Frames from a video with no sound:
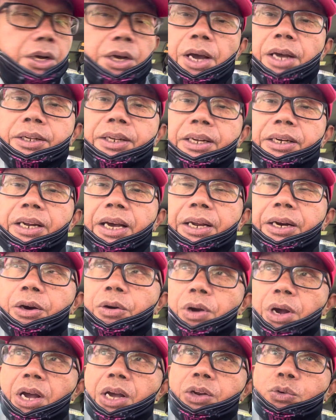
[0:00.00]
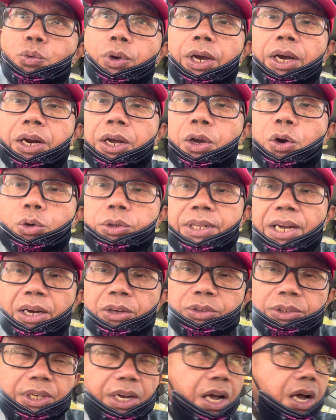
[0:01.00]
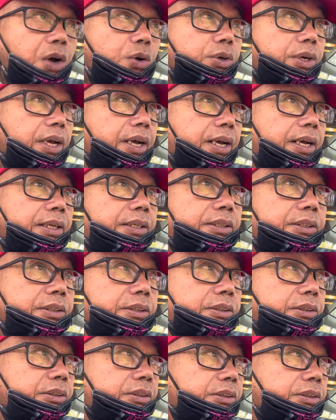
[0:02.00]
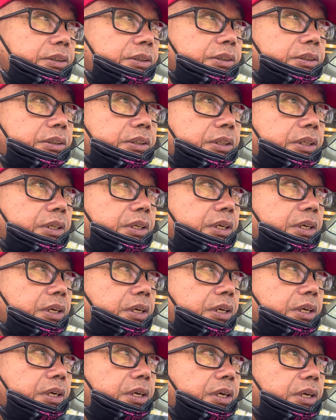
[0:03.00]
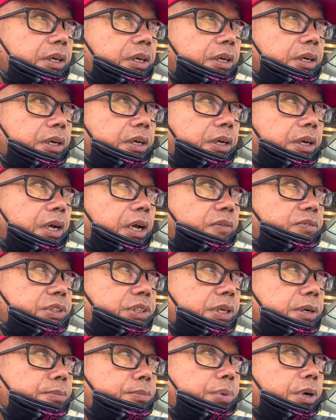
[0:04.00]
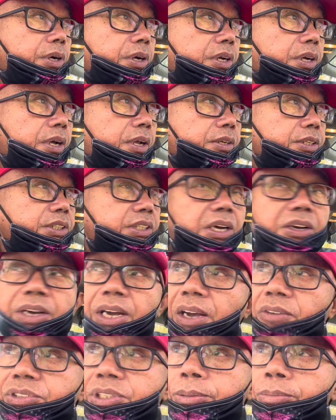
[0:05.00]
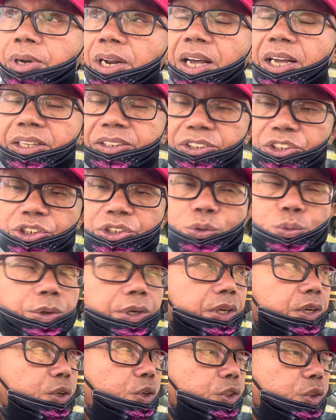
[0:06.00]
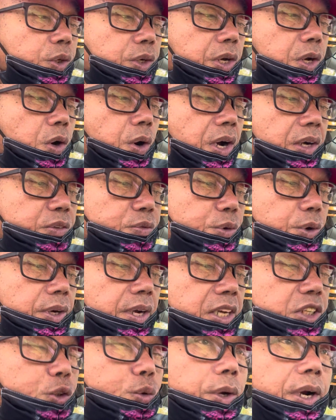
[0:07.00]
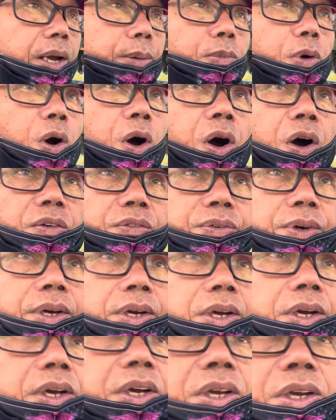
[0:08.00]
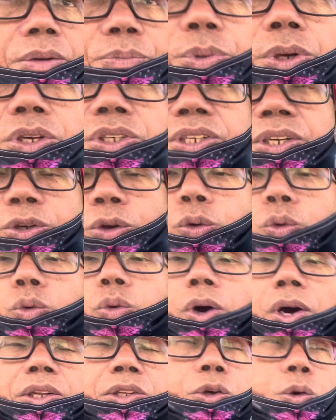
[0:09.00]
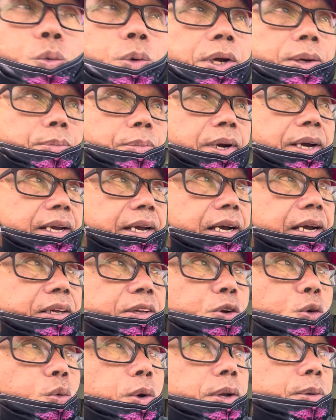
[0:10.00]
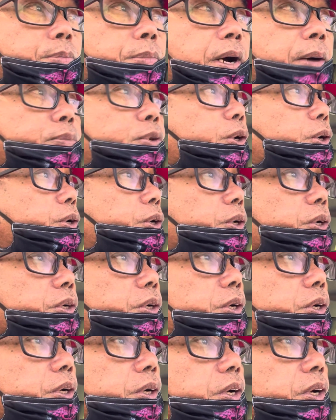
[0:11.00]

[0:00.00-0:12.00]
and then later on we're gonna go downtown and have some uh, have some lunch we usually go out for lunch when i'm off because i don't i don't want my i don't want bob to cook